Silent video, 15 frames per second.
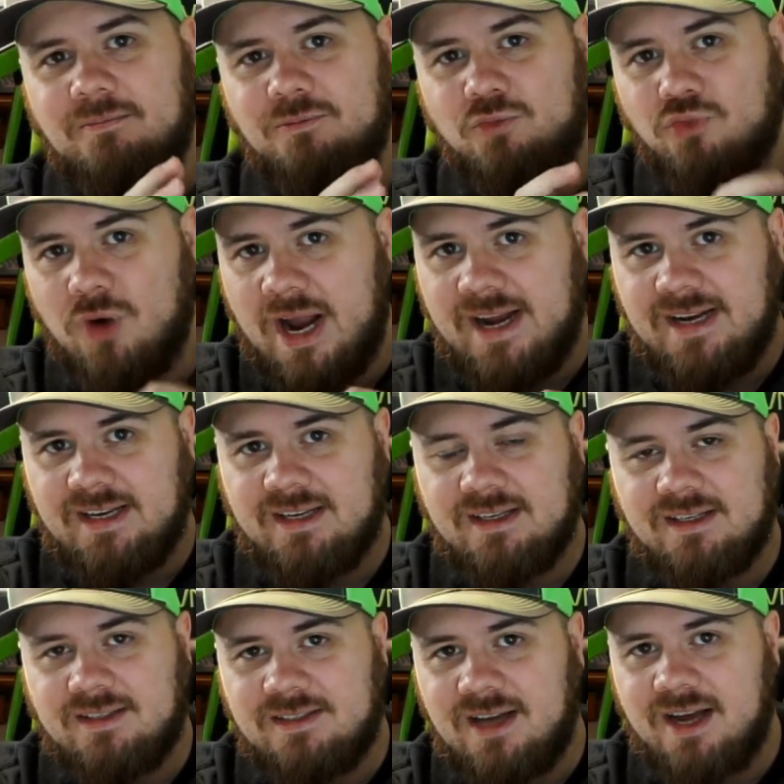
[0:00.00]
writing
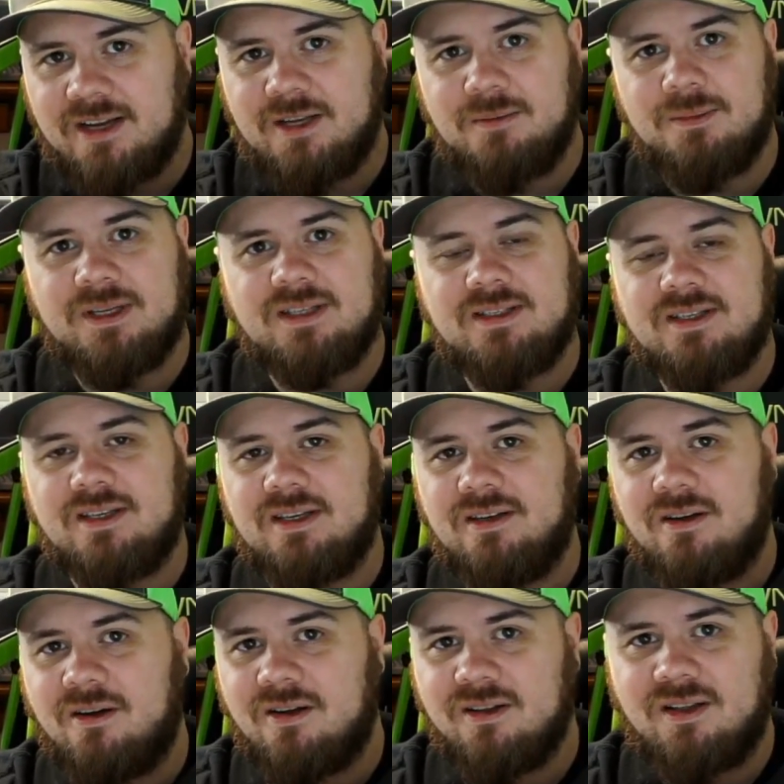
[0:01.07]
and documents and
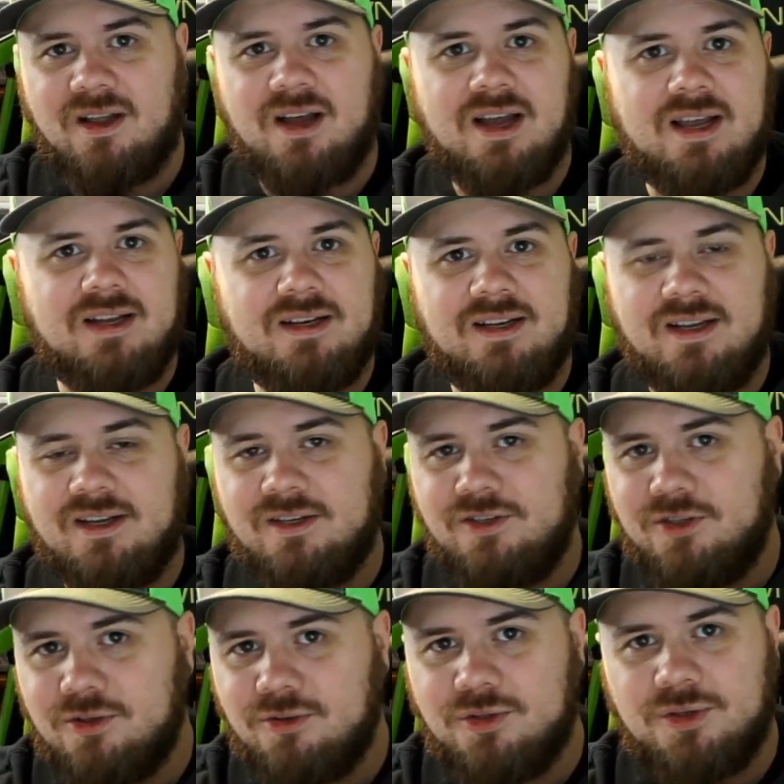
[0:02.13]
online and
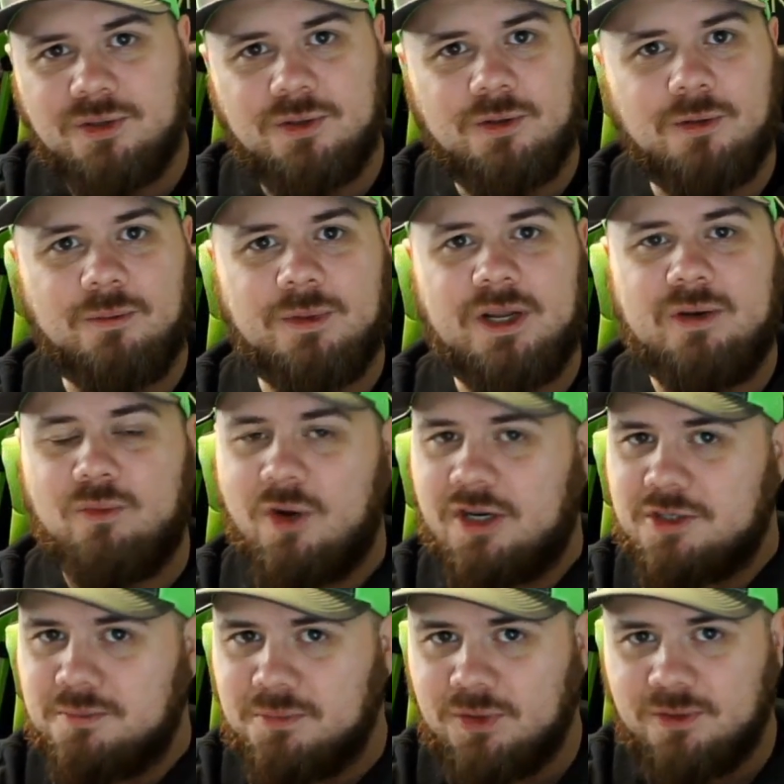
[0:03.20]
YouTube and
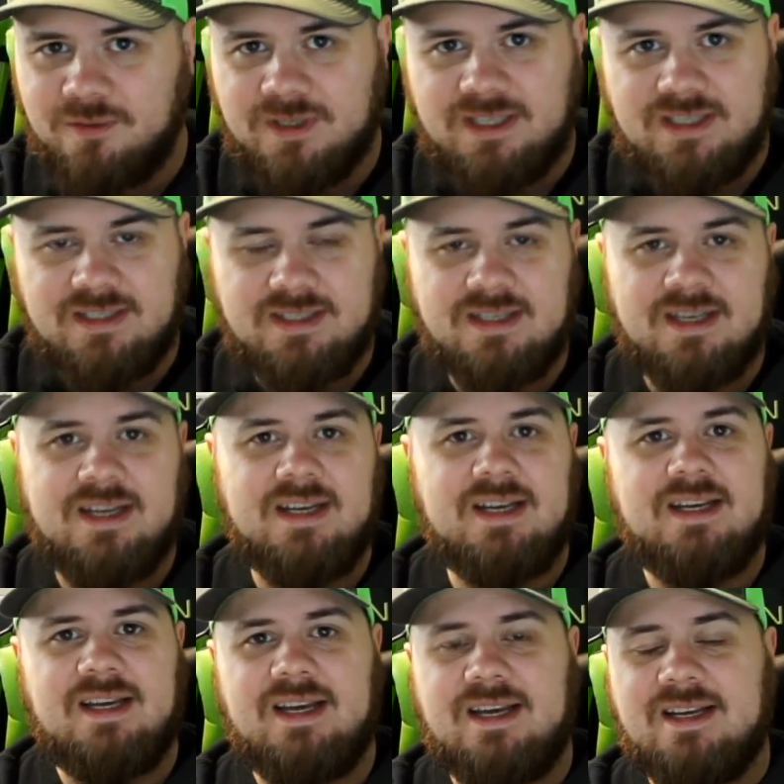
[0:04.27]
watch movies
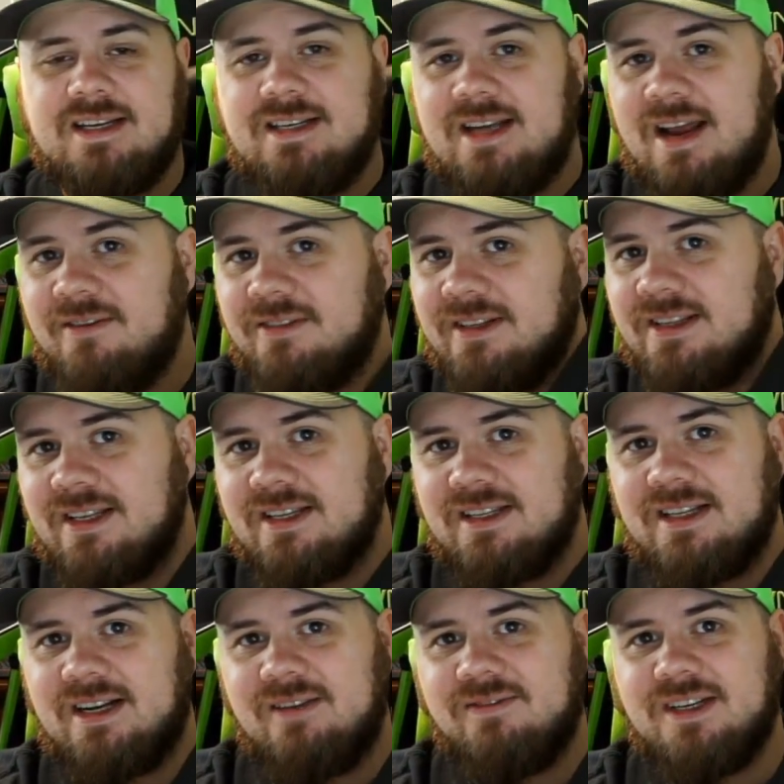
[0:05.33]
and everything
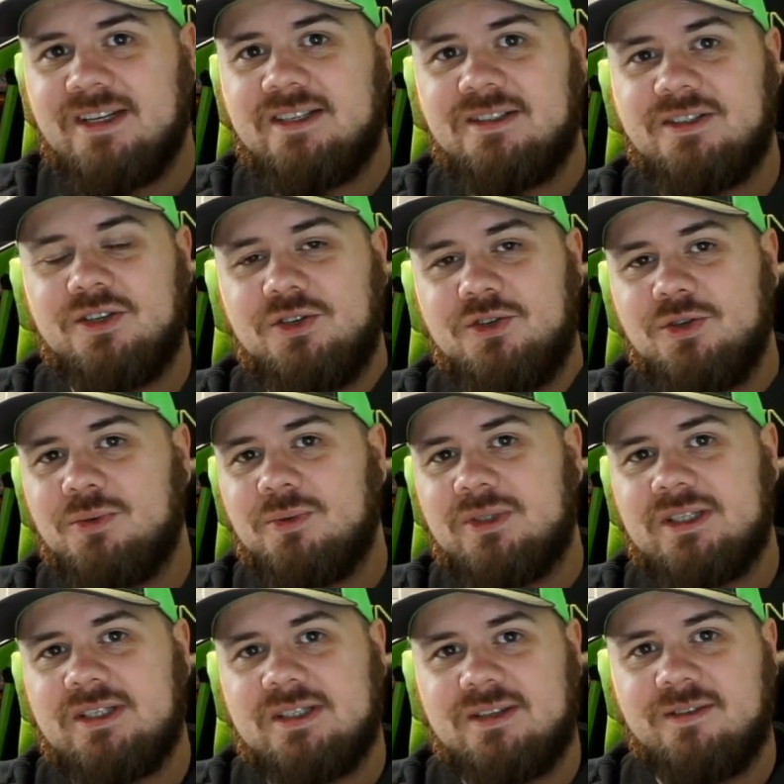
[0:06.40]
that I've needed to do
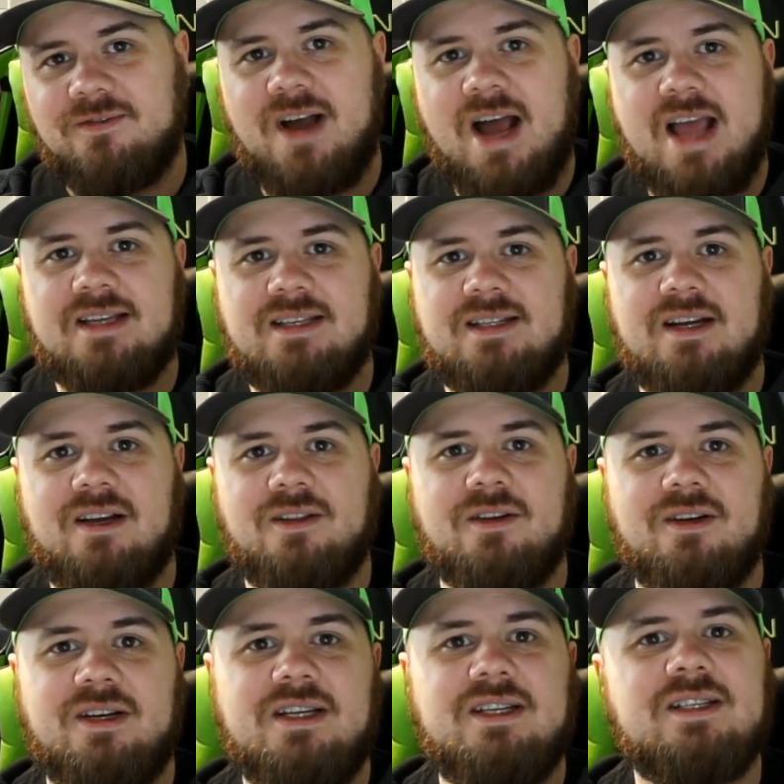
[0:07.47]
with this device. Now,
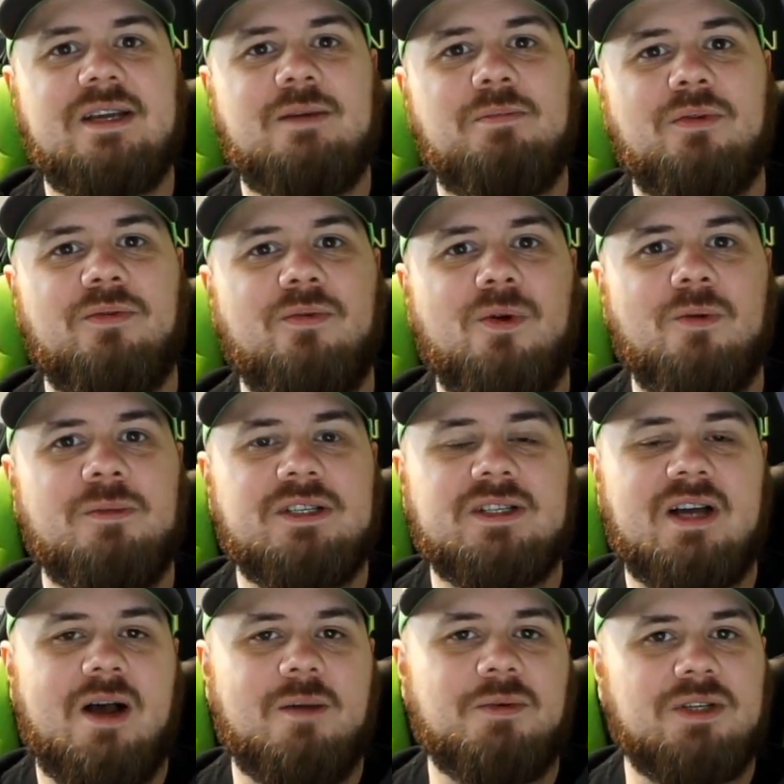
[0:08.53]
there is a performance
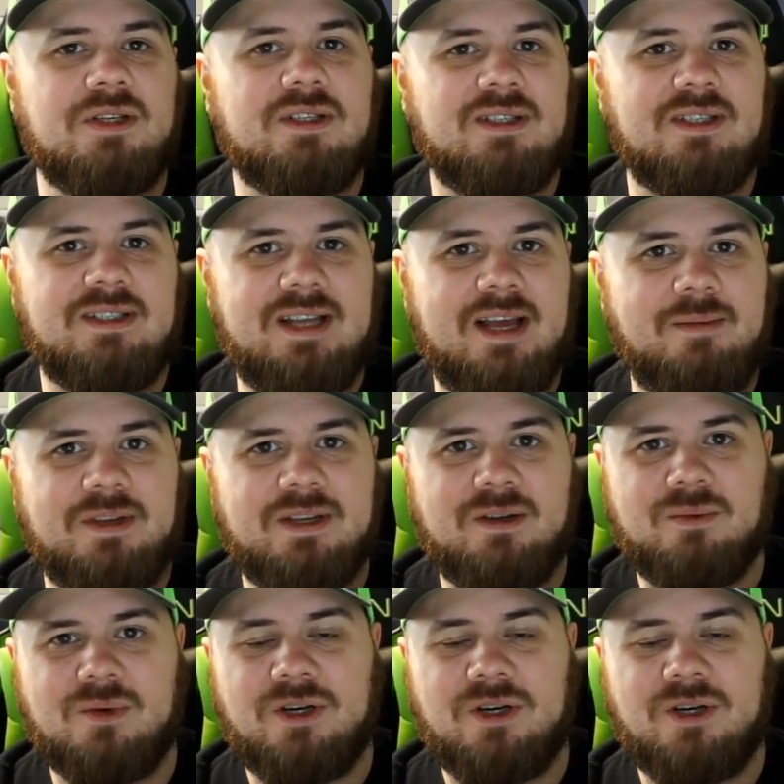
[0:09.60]
option in the Debian where